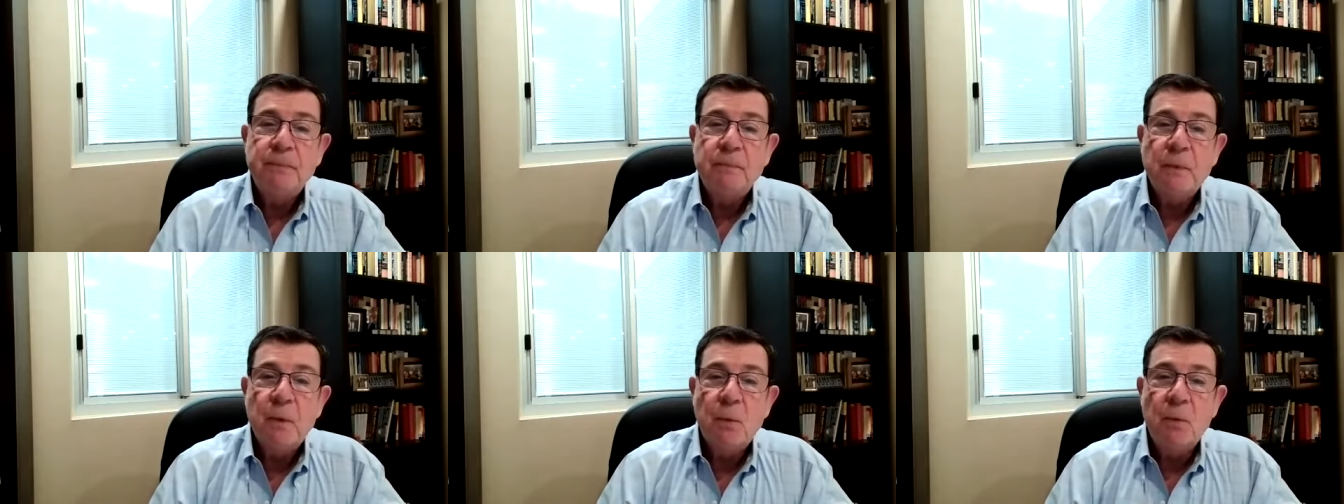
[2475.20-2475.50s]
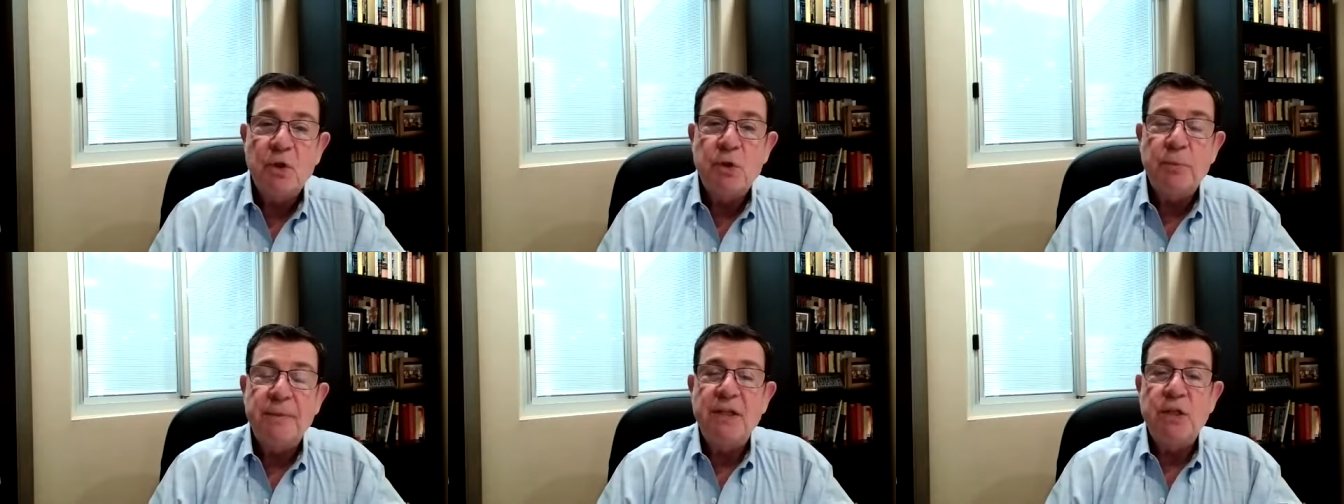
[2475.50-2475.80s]

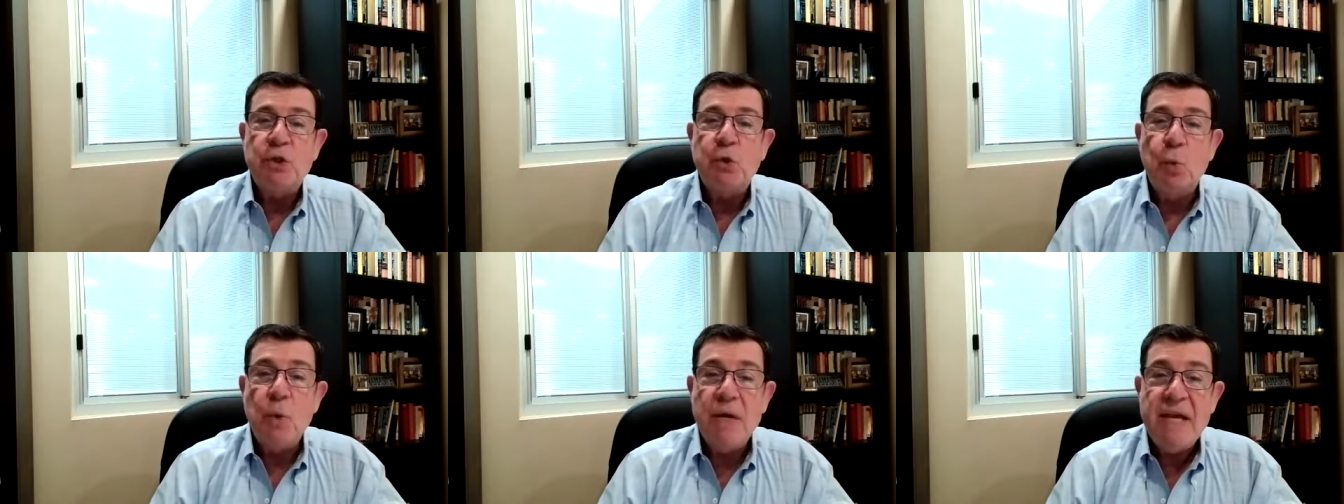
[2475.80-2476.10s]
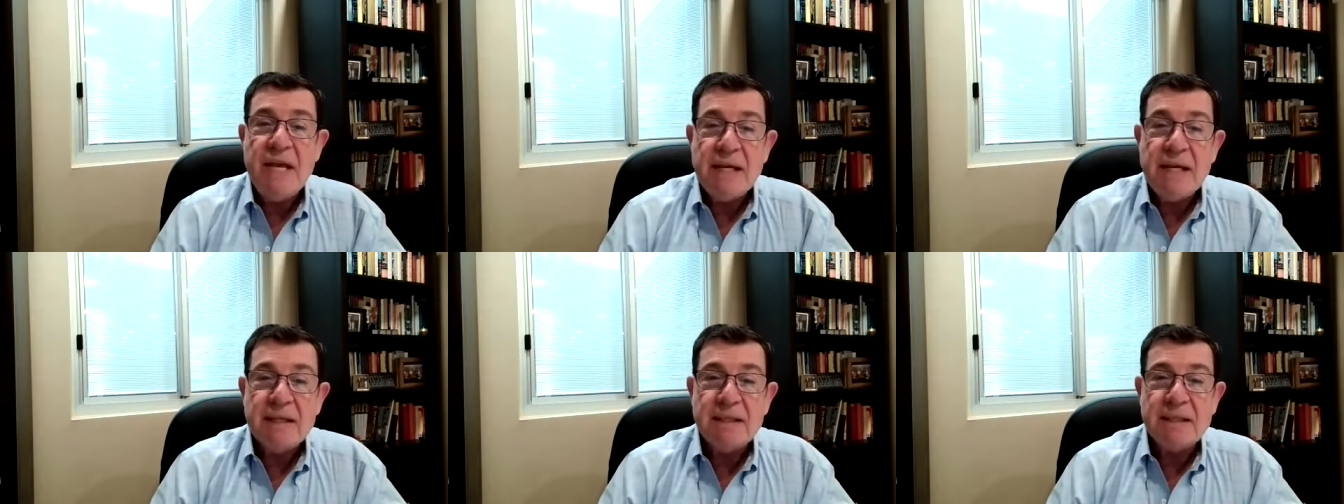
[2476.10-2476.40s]
which means
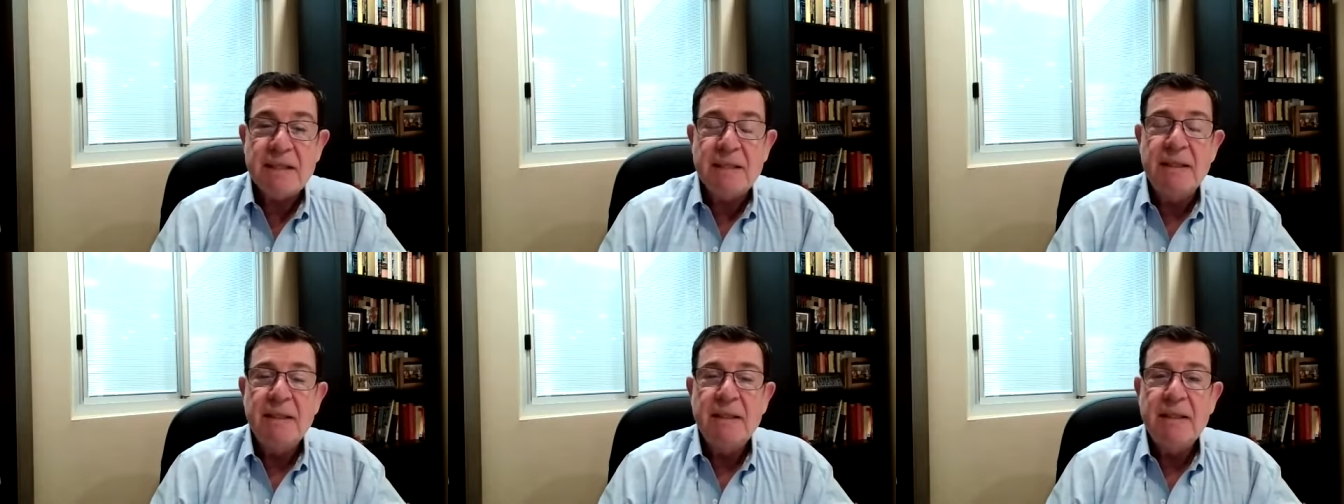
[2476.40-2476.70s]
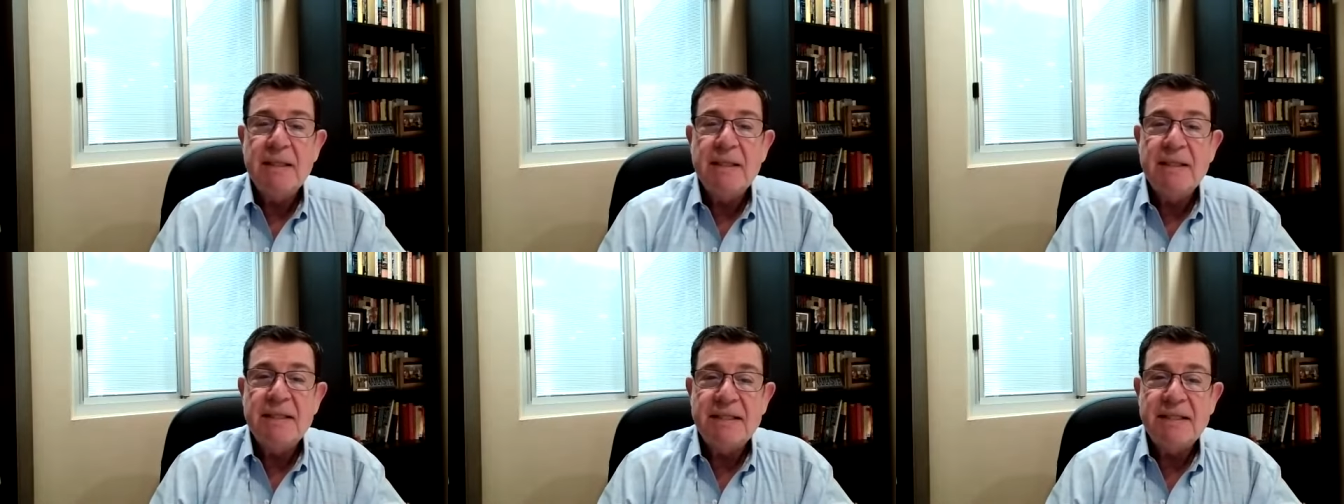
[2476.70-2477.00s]
weeks,
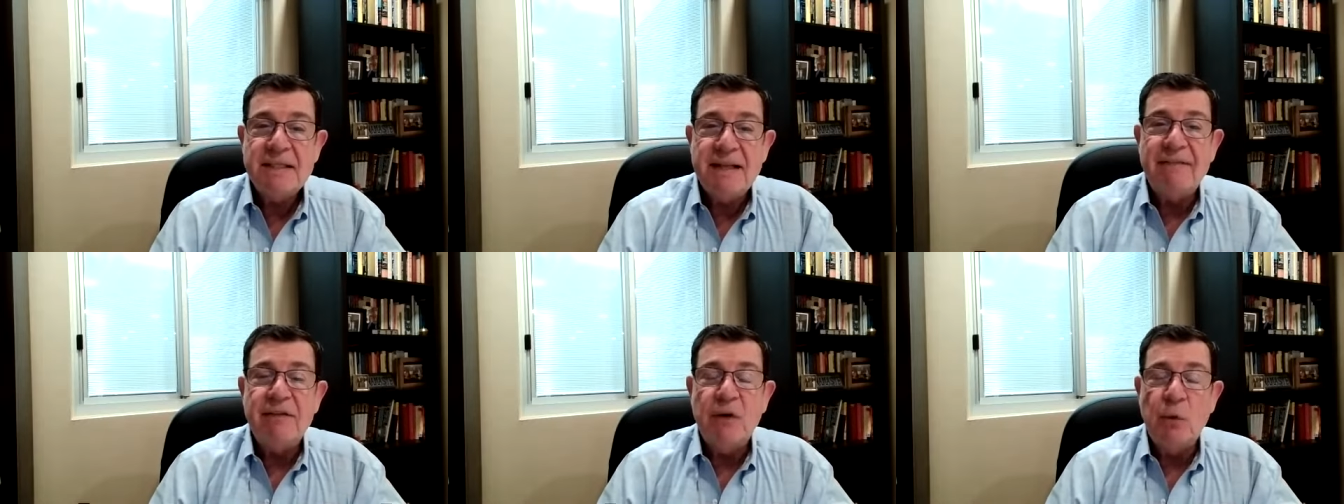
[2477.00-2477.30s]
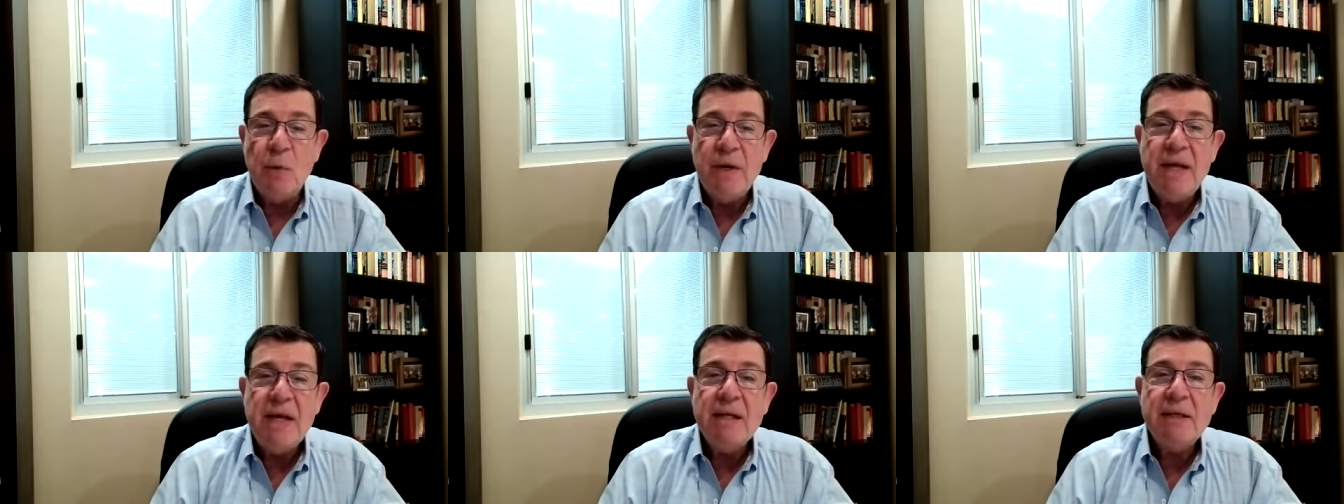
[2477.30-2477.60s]
seven
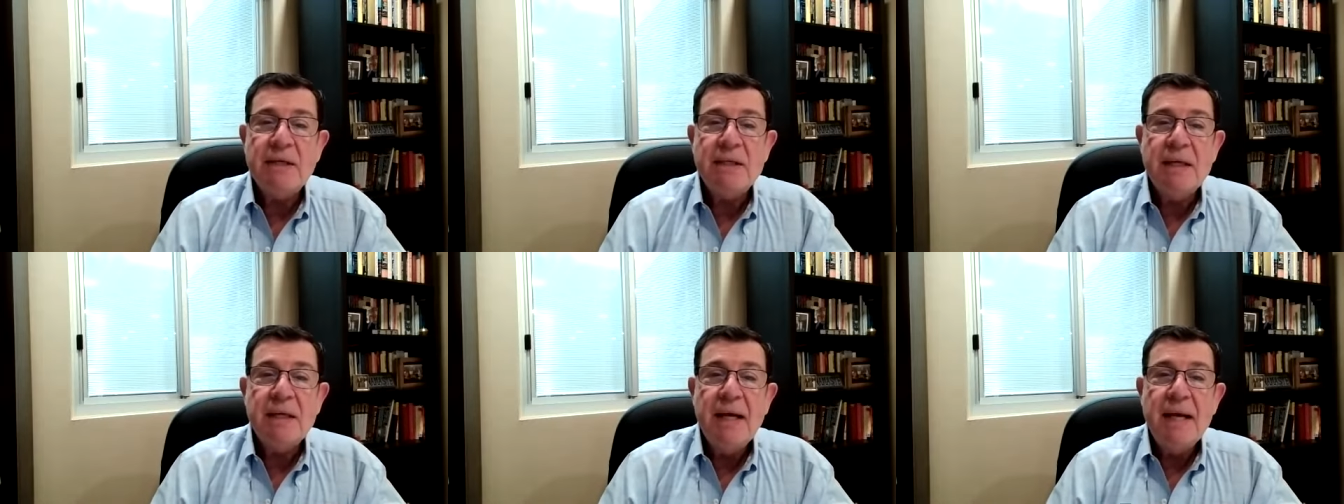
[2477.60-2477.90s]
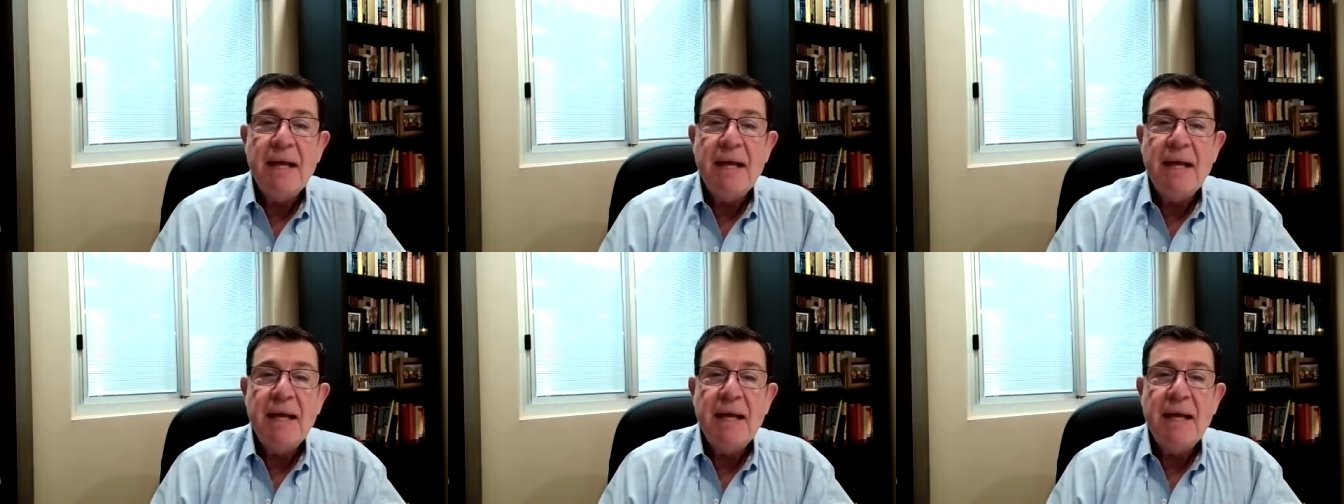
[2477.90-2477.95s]
weeks,